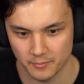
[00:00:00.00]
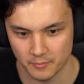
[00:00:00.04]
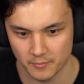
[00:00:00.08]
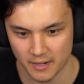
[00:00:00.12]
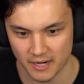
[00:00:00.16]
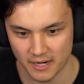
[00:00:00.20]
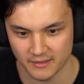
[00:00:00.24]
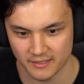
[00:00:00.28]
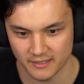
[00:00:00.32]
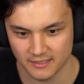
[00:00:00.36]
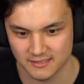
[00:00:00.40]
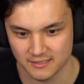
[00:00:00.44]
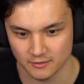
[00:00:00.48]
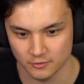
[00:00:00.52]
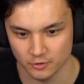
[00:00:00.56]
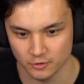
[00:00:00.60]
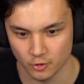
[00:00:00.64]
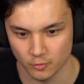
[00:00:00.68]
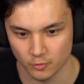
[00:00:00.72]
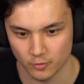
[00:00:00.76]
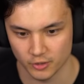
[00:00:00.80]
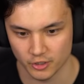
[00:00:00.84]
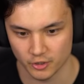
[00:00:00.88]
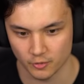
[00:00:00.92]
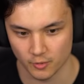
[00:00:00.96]
in mind, they still
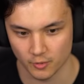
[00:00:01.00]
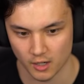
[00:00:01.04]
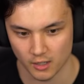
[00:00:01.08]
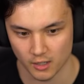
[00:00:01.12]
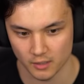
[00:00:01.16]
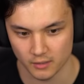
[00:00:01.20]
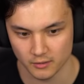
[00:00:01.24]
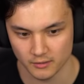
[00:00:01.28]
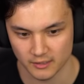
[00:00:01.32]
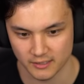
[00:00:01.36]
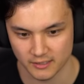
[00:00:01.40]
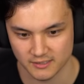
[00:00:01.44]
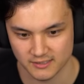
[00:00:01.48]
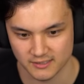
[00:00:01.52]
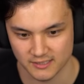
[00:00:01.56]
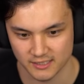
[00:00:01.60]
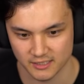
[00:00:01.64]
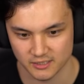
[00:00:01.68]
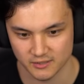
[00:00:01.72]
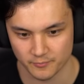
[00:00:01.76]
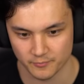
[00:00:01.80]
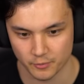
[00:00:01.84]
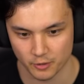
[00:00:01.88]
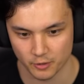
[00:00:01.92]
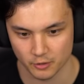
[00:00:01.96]
know where you are. They see
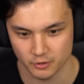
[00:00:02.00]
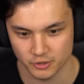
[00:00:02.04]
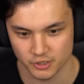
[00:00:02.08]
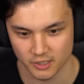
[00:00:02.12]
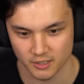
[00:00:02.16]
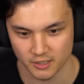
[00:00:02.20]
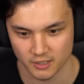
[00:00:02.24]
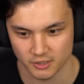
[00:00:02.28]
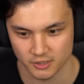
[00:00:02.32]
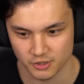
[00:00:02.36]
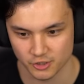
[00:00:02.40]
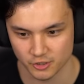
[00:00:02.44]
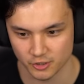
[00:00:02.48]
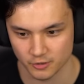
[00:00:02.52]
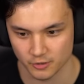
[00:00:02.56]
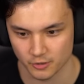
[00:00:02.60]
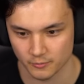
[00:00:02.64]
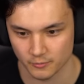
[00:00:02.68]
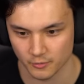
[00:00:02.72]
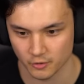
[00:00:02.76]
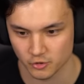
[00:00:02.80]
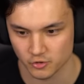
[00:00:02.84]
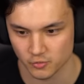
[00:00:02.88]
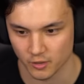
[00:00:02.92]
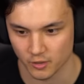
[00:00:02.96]
us approaching because you're
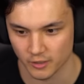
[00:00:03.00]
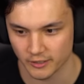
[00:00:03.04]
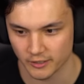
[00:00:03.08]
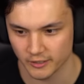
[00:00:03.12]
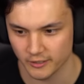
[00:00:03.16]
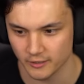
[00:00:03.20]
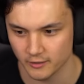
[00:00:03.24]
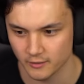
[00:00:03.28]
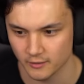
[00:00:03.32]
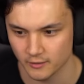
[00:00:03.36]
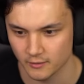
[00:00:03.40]
most wanted.